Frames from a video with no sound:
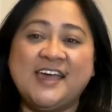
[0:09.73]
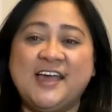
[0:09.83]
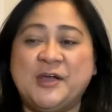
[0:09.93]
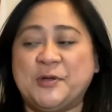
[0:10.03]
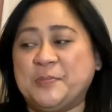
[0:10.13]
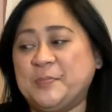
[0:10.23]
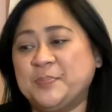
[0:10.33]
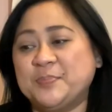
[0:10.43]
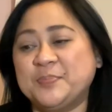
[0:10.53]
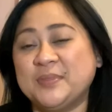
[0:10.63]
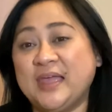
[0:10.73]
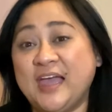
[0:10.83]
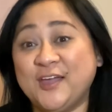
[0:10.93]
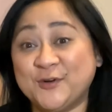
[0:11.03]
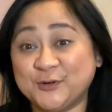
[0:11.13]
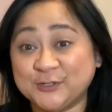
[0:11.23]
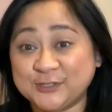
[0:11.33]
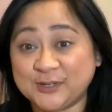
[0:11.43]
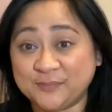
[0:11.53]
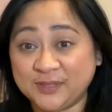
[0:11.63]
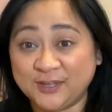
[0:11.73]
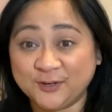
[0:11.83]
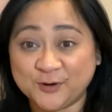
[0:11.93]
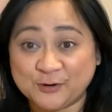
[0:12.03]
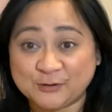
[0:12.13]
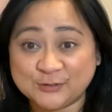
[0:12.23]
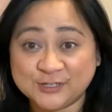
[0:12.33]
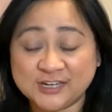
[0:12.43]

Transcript: I ordered something in Coach.